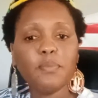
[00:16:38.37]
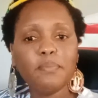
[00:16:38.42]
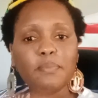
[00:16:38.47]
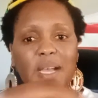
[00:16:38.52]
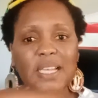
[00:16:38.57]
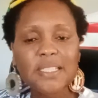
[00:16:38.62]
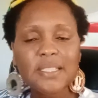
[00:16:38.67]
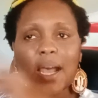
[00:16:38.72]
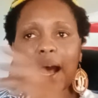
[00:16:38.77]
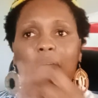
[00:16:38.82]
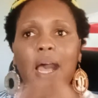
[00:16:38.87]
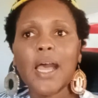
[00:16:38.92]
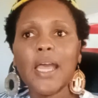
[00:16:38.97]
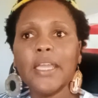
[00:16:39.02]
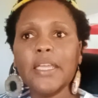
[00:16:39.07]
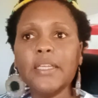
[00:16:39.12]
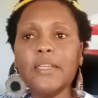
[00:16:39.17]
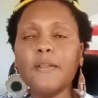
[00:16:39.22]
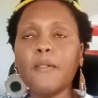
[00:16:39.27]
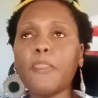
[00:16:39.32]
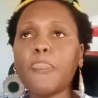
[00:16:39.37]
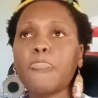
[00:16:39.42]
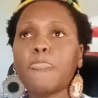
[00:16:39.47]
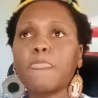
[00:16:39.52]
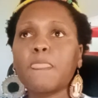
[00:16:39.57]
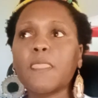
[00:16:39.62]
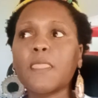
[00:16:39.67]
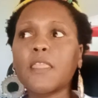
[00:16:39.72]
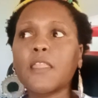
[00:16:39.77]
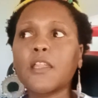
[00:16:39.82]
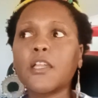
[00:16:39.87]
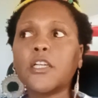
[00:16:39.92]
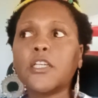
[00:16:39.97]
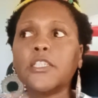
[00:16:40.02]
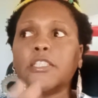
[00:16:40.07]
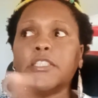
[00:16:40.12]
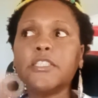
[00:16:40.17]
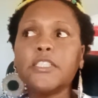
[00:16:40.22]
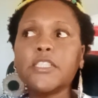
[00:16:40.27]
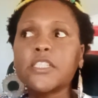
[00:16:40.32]
Must I
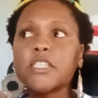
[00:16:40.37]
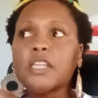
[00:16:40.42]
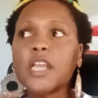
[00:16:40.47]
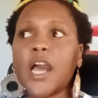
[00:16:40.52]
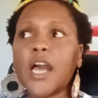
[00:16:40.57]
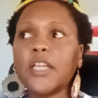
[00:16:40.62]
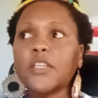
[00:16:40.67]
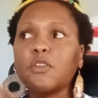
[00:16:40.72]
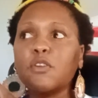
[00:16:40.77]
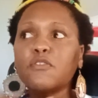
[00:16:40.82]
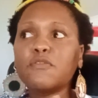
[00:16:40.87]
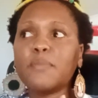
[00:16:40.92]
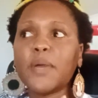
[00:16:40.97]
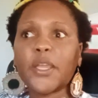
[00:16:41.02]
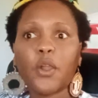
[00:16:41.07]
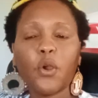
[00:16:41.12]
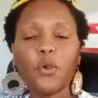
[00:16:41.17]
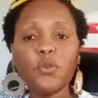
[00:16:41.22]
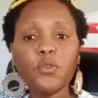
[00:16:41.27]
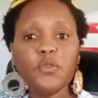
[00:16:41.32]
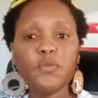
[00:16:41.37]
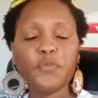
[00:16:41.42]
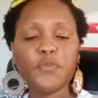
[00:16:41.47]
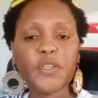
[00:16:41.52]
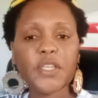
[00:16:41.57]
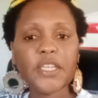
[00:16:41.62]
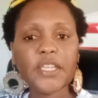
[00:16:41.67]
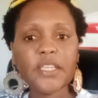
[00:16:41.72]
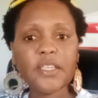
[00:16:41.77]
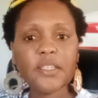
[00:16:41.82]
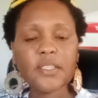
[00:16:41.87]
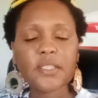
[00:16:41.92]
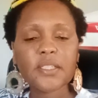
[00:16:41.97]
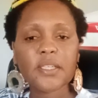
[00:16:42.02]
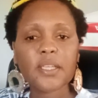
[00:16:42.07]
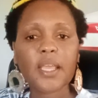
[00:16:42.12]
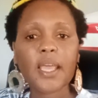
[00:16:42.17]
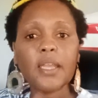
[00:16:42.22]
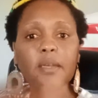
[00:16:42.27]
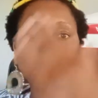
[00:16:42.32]
discard of my own
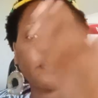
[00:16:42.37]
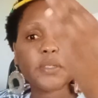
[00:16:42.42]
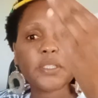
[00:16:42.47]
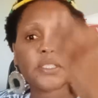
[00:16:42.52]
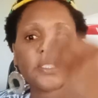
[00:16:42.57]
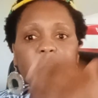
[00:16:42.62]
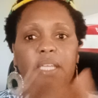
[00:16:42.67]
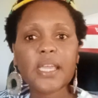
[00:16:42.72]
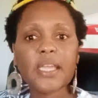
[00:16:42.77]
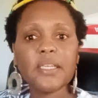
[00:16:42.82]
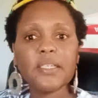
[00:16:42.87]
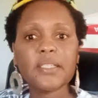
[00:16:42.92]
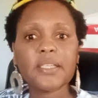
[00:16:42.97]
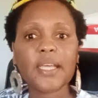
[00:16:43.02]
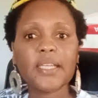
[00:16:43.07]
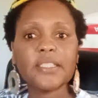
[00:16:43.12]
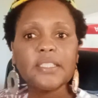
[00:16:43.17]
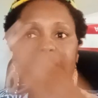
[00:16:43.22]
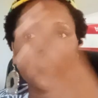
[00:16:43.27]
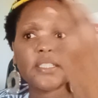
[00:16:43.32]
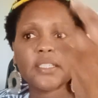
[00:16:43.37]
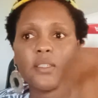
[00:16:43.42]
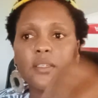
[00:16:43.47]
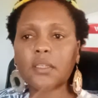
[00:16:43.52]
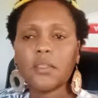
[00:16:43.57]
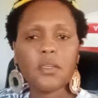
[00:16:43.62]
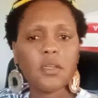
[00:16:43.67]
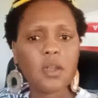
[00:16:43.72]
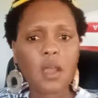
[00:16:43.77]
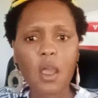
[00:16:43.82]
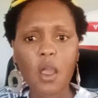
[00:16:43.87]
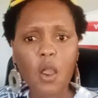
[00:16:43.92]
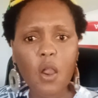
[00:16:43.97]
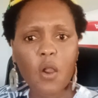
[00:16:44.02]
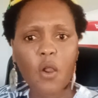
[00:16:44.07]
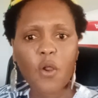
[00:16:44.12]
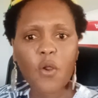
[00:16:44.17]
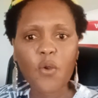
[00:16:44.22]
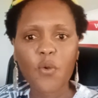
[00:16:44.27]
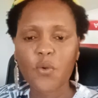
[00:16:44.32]
feelings and pretend that it did?
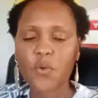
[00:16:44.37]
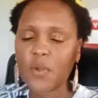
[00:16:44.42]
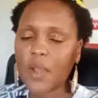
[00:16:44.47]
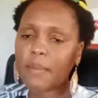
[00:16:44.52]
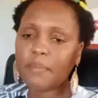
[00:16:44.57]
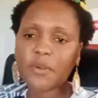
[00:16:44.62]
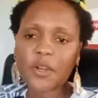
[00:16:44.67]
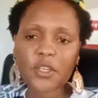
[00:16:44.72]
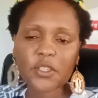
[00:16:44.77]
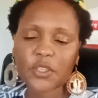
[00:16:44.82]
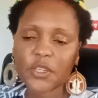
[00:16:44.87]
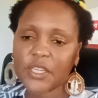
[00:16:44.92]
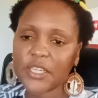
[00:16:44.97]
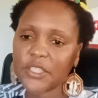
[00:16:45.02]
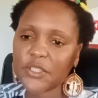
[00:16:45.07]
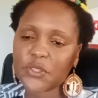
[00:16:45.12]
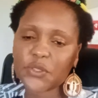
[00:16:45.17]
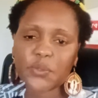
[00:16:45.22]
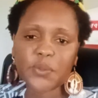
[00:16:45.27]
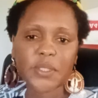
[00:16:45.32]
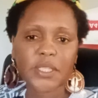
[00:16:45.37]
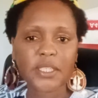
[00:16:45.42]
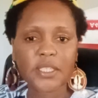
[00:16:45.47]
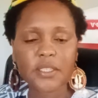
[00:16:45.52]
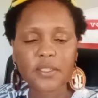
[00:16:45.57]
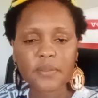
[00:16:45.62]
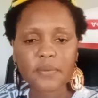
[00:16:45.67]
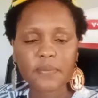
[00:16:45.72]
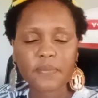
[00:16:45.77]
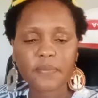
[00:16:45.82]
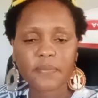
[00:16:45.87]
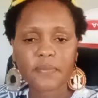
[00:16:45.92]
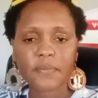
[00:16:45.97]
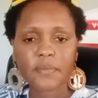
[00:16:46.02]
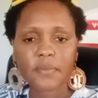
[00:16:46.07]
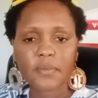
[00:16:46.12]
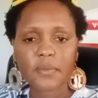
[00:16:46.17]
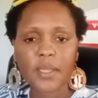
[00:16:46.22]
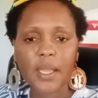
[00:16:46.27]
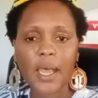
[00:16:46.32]
No, I'm not going to do it.
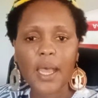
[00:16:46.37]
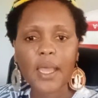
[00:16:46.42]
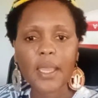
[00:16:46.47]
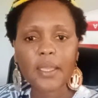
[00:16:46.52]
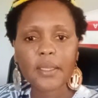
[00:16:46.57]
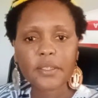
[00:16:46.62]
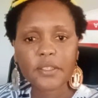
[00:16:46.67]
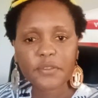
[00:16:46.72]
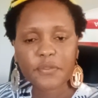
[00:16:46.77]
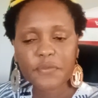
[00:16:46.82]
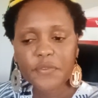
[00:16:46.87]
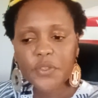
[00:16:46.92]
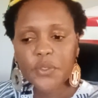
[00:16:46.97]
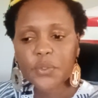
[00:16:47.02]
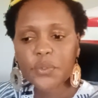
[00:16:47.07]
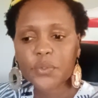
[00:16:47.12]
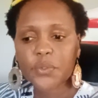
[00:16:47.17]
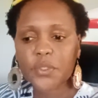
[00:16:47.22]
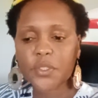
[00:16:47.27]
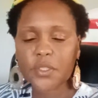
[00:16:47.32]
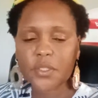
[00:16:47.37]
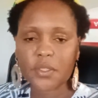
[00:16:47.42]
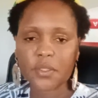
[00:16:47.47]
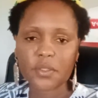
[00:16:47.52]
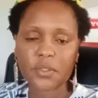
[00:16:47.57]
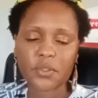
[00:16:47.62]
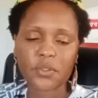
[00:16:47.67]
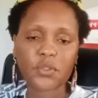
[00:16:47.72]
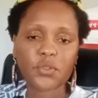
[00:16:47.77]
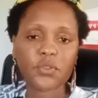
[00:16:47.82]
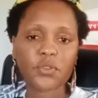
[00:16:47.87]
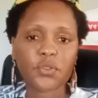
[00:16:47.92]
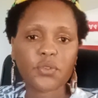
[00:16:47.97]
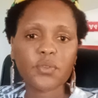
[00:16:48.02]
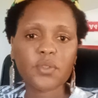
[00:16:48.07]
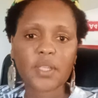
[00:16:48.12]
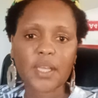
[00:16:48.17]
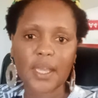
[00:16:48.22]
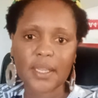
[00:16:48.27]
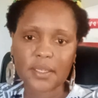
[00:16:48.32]
I refuse to
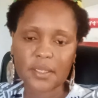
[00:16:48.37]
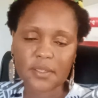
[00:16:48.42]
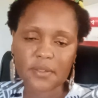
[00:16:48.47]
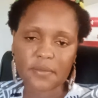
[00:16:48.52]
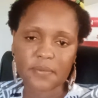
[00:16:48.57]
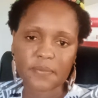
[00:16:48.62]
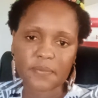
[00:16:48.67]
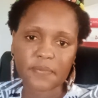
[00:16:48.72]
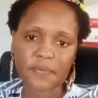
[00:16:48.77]
do that.